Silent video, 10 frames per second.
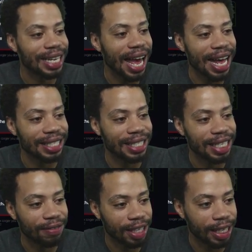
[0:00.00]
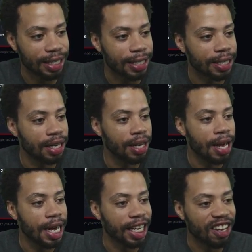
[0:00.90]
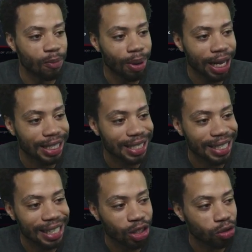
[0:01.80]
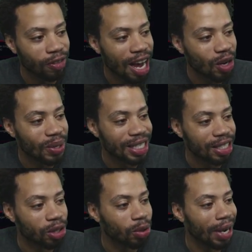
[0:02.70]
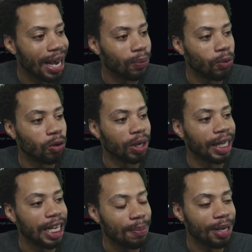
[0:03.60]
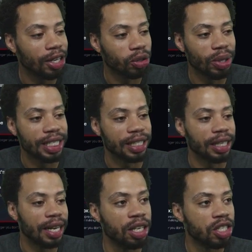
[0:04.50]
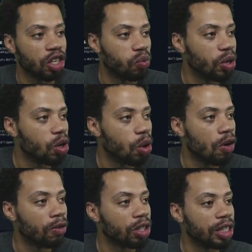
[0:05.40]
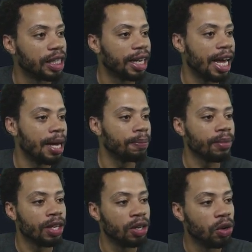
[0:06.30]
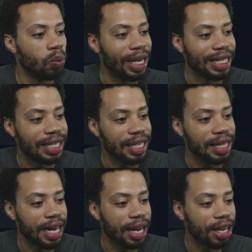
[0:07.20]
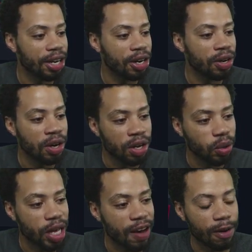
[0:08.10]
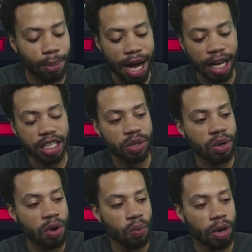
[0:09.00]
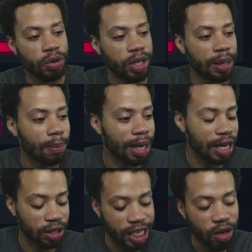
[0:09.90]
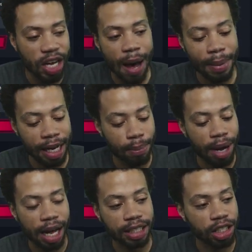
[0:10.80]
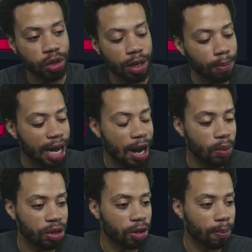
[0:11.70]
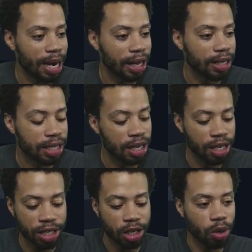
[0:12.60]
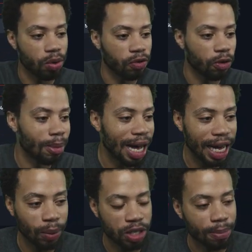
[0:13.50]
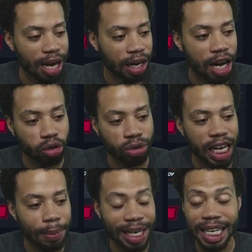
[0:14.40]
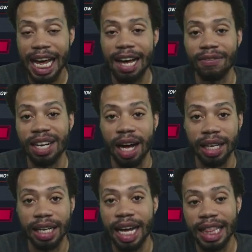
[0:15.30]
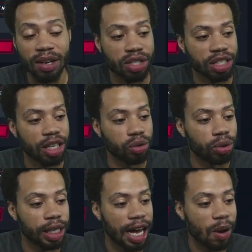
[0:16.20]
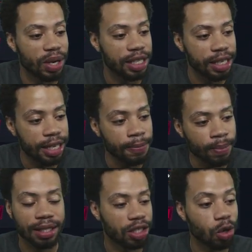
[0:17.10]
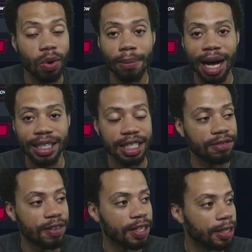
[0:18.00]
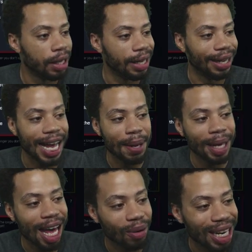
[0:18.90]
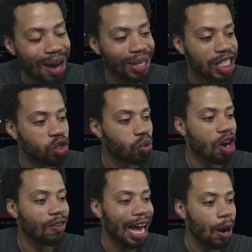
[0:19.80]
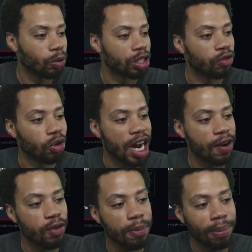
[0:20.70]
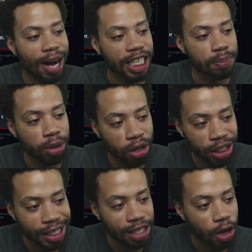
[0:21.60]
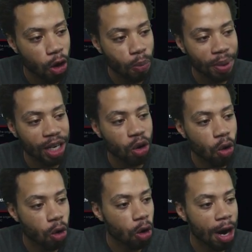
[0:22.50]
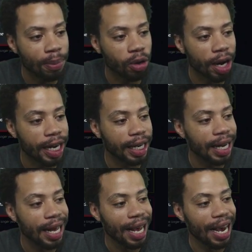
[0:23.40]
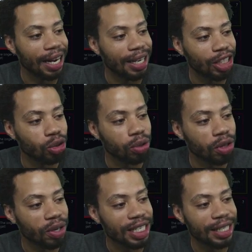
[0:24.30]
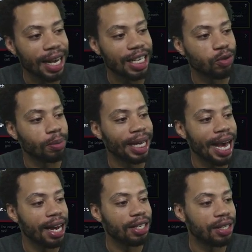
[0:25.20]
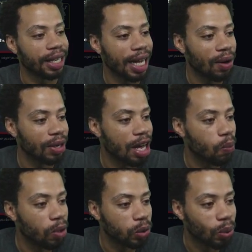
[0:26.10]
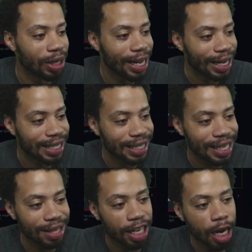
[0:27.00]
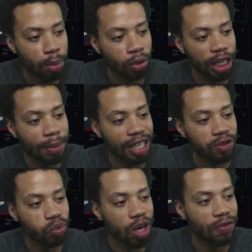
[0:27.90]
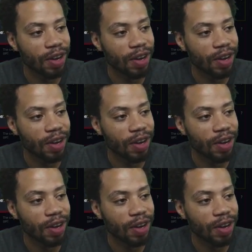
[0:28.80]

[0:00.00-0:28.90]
as dividends. Gift box's initial value is 0 and will keep increasing. So if we go over to the game, we can see that here you have a box where it'll tell you how many boxes you can buy with your balance. So for mine, it was about 190 because I have 9,600 iOS-T. So 1 box is 50. Game countdown is 12 hours. For every box purchased, opened, or upgraded, an additional 30 seconds will be added to the countdown, which will not exceed the upper limit of 12